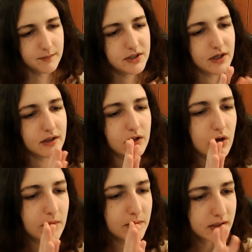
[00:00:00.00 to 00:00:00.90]
Okay, let me check the
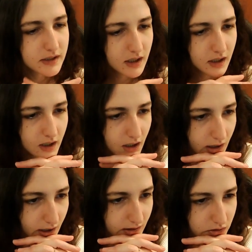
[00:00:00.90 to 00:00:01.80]
comments.
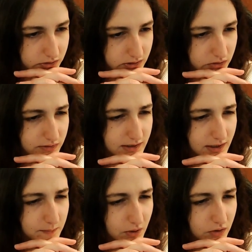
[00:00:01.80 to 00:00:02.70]
I got into
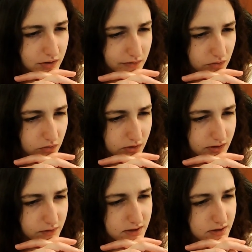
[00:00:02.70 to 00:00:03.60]
sleeping on the floor
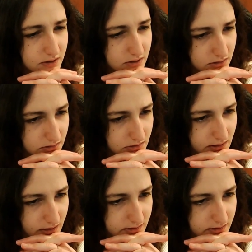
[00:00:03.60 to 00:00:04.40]
in recent years.